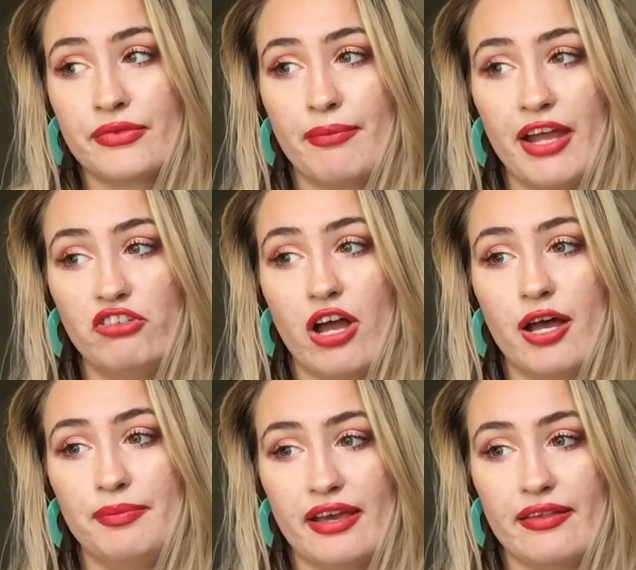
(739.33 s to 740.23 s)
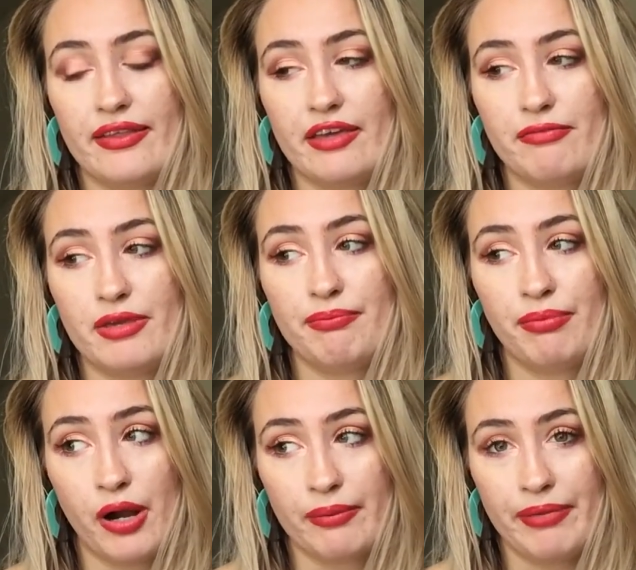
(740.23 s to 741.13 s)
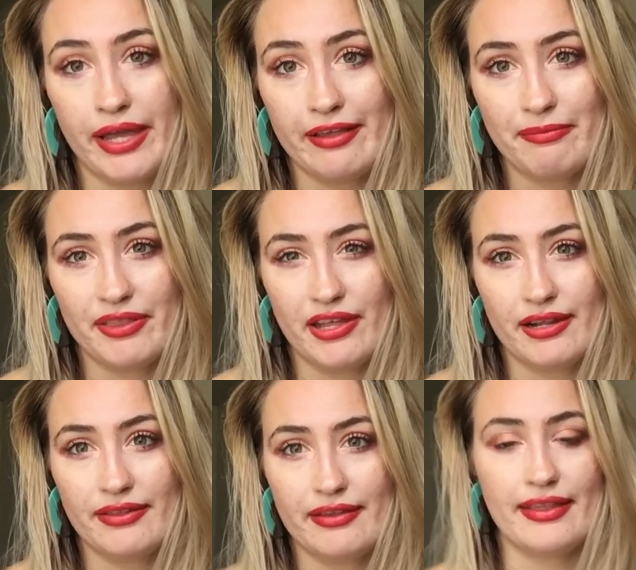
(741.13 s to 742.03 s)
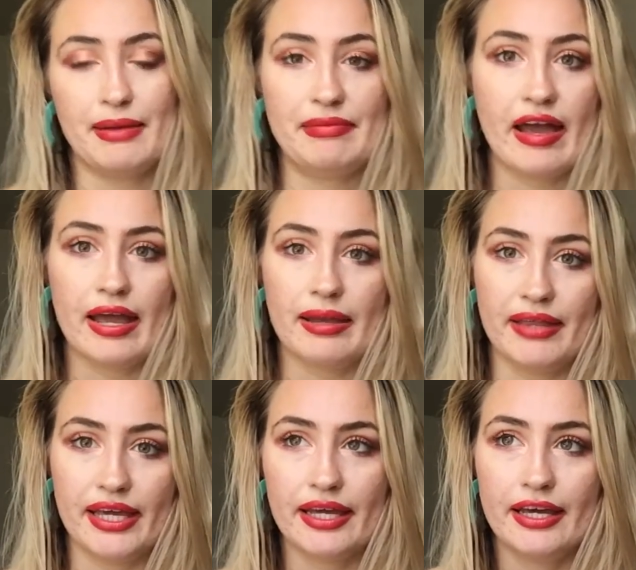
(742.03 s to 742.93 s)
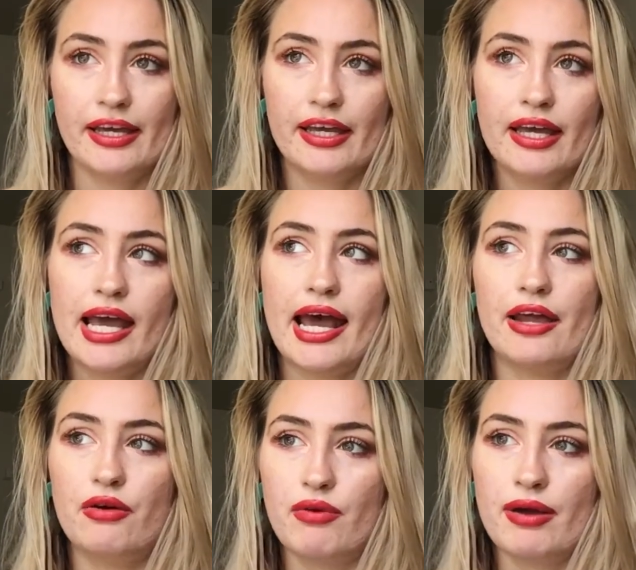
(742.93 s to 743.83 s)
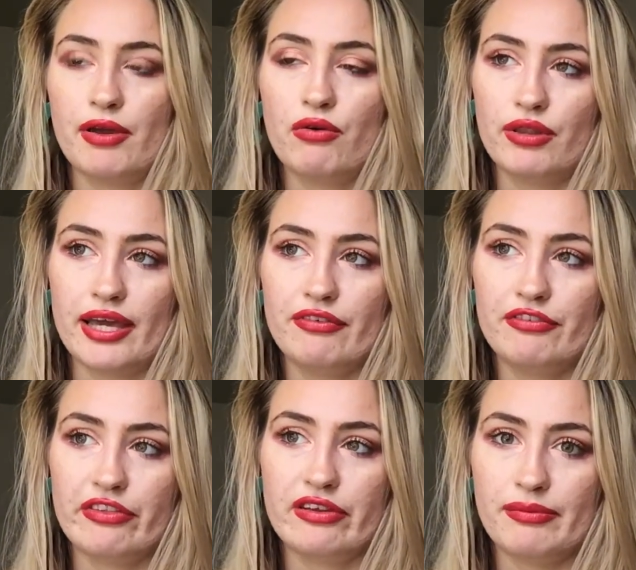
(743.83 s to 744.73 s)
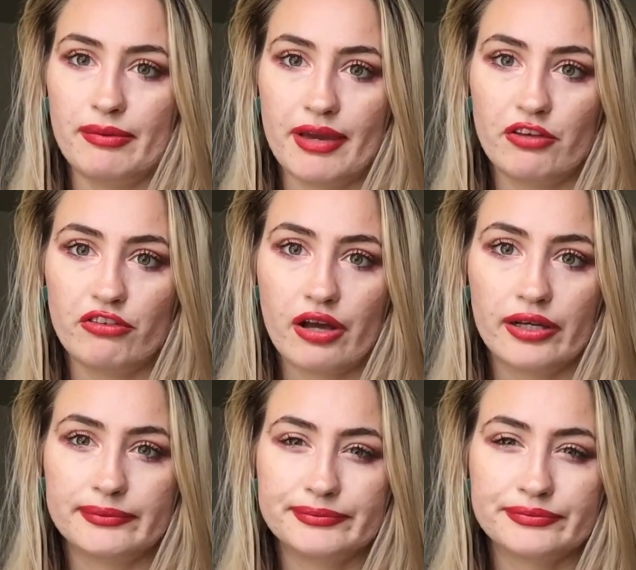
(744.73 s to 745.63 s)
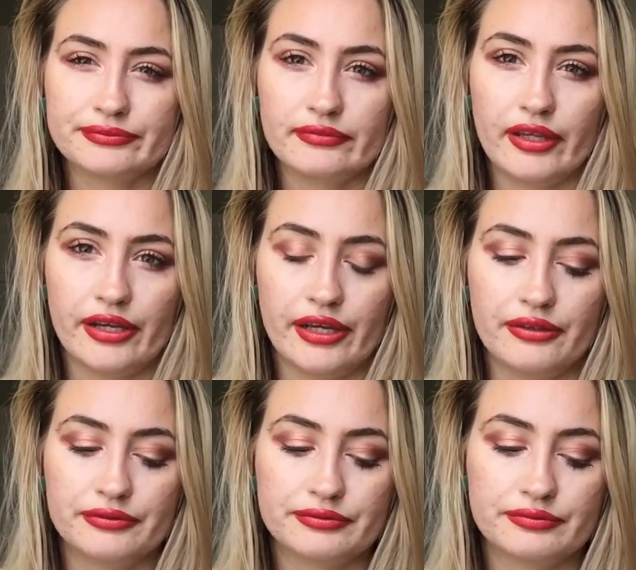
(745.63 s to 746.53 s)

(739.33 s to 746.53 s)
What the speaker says: my job does give me purpose, but then at the same time, like, I don't want my whole life just to be my job, you know?